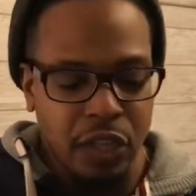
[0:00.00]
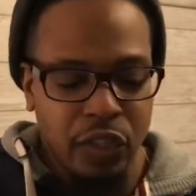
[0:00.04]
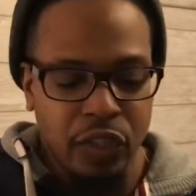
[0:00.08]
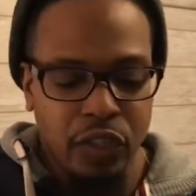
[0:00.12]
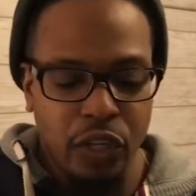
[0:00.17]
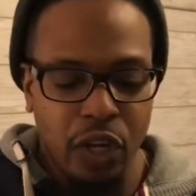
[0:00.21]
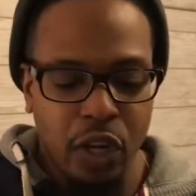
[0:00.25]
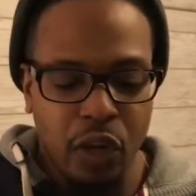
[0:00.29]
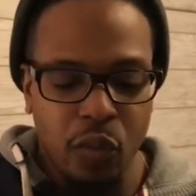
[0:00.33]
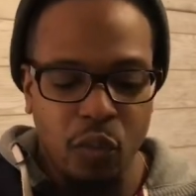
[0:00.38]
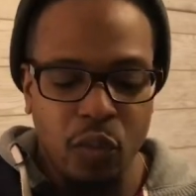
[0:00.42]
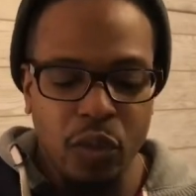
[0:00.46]

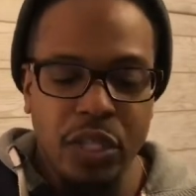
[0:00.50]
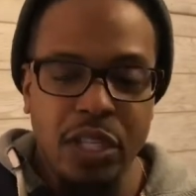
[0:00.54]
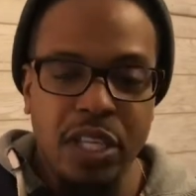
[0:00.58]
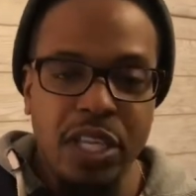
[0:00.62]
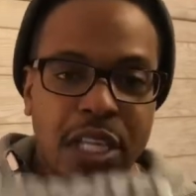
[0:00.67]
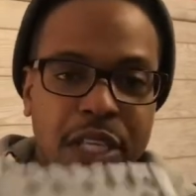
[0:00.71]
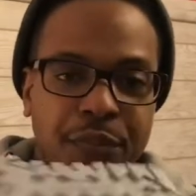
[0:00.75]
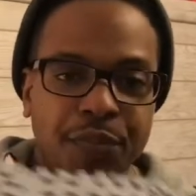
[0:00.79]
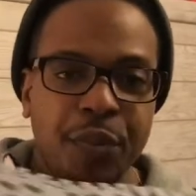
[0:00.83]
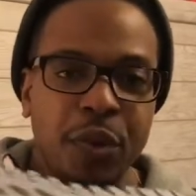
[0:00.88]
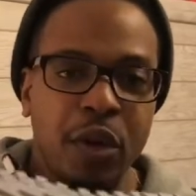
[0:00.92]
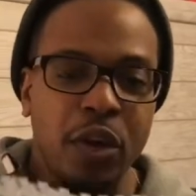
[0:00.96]
So with
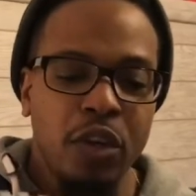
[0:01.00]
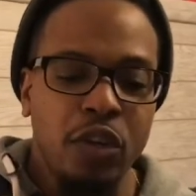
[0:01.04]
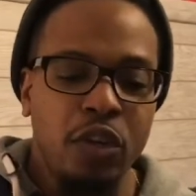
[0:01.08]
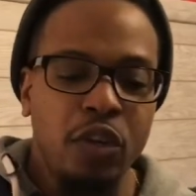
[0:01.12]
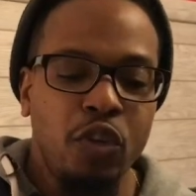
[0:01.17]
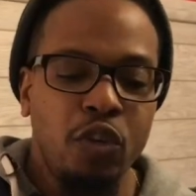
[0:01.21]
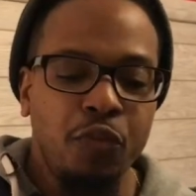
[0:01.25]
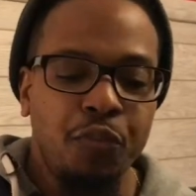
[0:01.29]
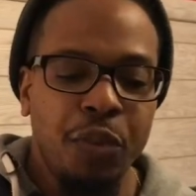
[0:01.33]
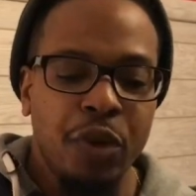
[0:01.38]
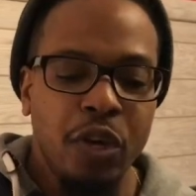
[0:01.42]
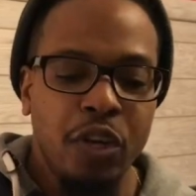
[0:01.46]
these
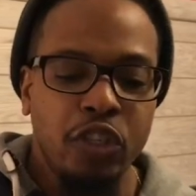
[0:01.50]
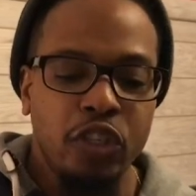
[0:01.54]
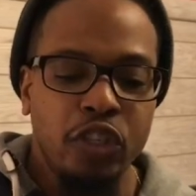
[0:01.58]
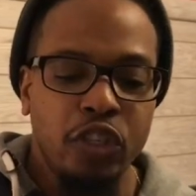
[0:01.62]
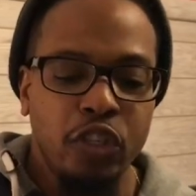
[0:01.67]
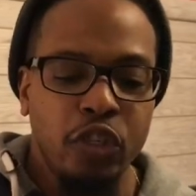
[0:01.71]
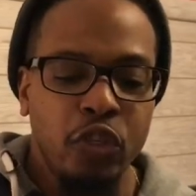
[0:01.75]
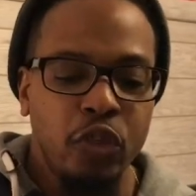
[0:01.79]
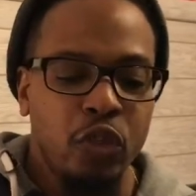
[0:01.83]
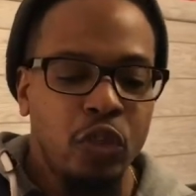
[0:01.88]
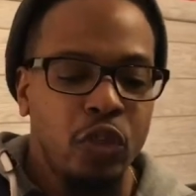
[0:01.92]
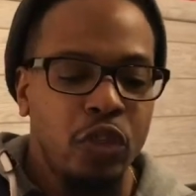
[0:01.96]
new pair of
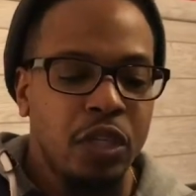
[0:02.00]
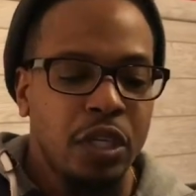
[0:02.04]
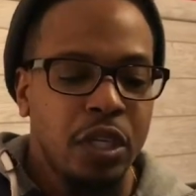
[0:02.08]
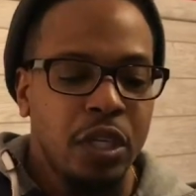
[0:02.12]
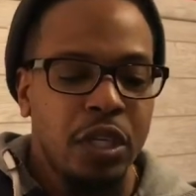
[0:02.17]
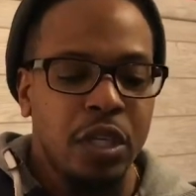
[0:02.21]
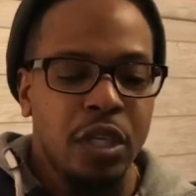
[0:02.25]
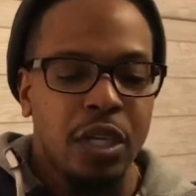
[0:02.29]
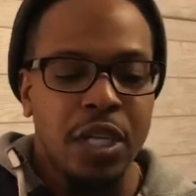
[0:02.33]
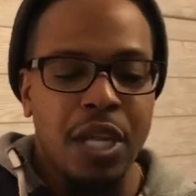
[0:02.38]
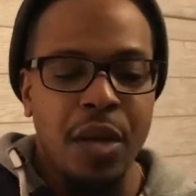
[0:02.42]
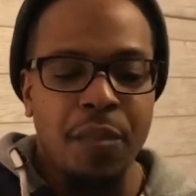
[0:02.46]
shoes,
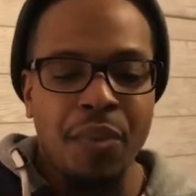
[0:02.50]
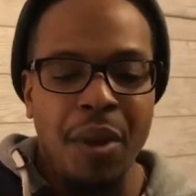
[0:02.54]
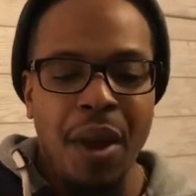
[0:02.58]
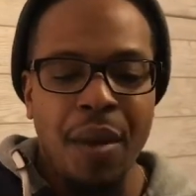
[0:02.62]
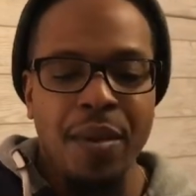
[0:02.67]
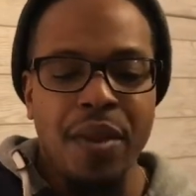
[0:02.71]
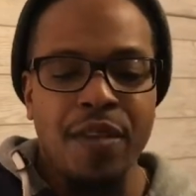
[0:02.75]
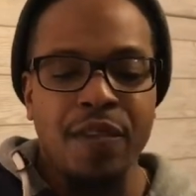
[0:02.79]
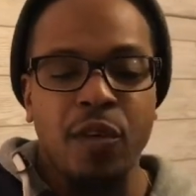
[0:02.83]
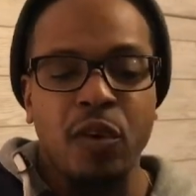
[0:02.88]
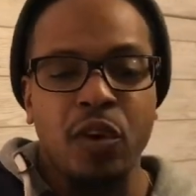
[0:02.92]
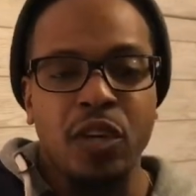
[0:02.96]
they're
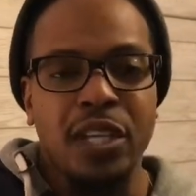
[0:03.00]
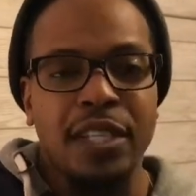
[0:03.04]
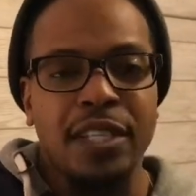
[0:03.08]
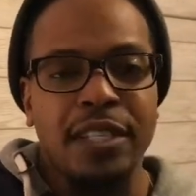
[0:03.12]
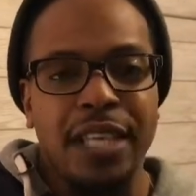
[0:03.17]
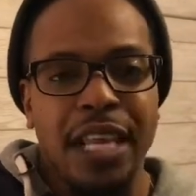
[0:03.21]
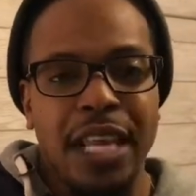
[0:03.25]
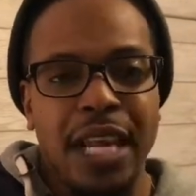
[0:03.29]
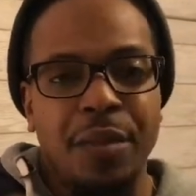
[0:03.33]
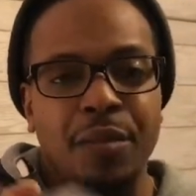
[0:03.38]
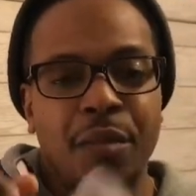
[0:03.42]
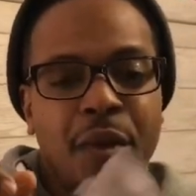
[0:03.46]
probably even going to
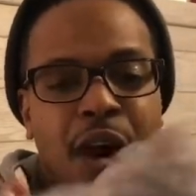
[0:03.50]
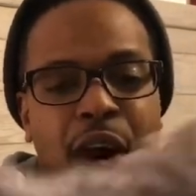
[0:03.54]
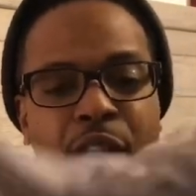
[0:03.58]
set them